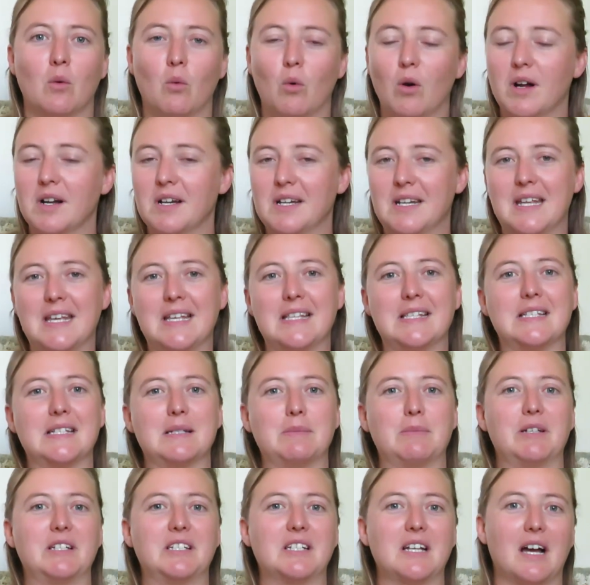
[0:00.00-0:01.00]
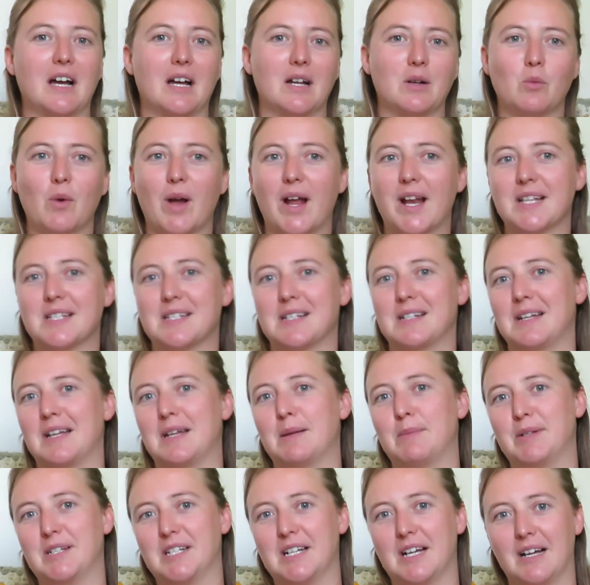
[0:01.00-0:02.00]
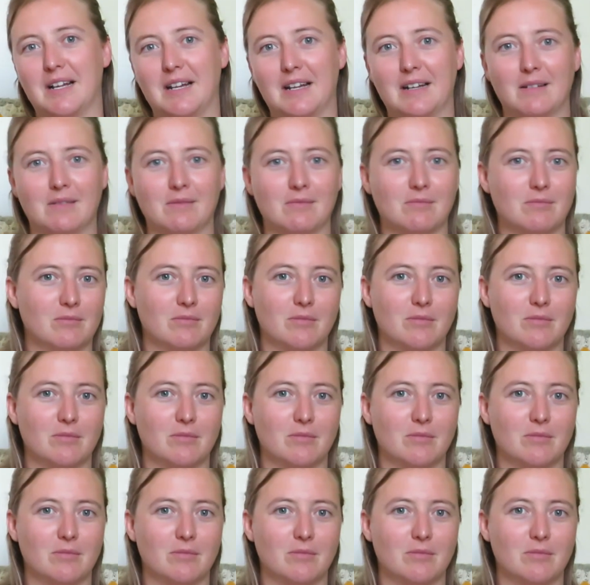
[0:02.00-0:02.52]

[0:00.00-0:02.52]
What needs to be done? Where does it need to be done?